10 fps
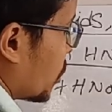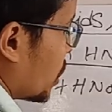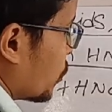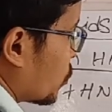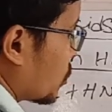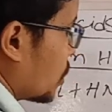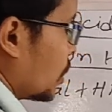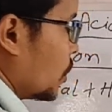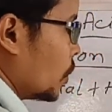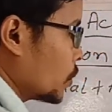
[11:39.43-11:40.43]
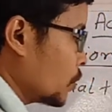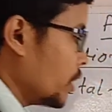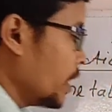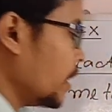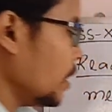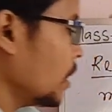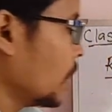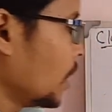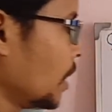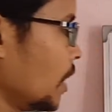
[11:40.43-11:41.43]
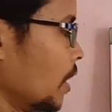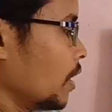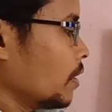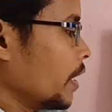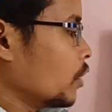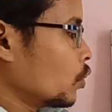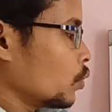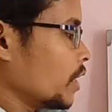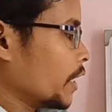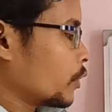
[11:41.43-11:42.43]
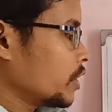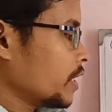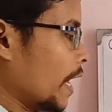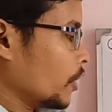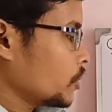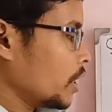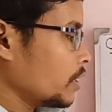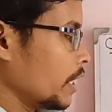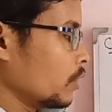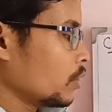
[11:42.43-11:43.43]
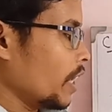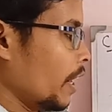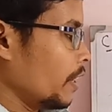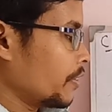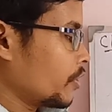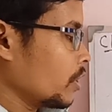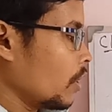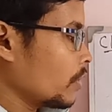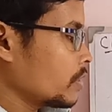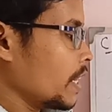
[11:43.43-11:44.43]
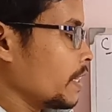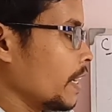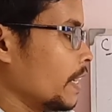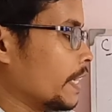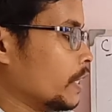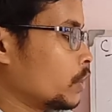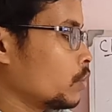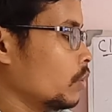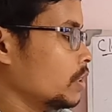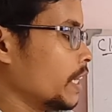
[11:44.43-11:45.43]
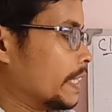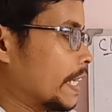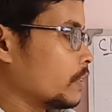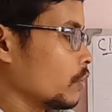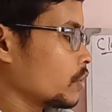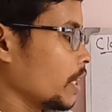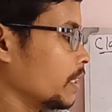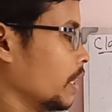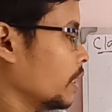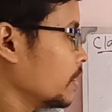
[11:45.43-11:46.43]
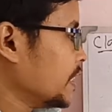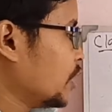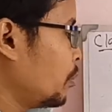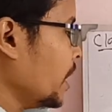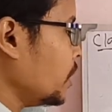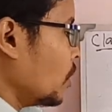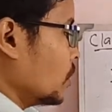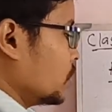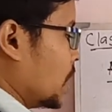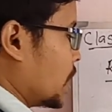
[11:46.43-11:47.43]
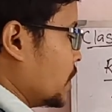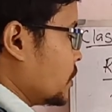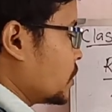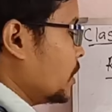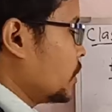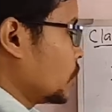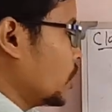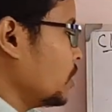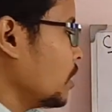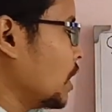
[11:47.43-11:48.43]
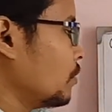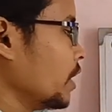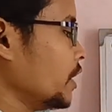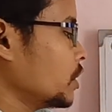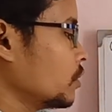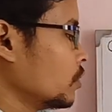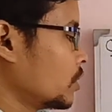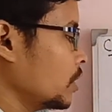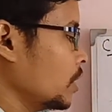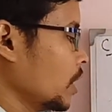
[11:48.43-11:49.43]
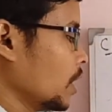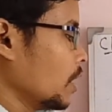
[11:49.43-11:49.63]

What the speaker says: be produced. So here NO2 nitrogen dioxide, NO nitric oxide and N2O nitrous oxide depend on the concentration of HNO3,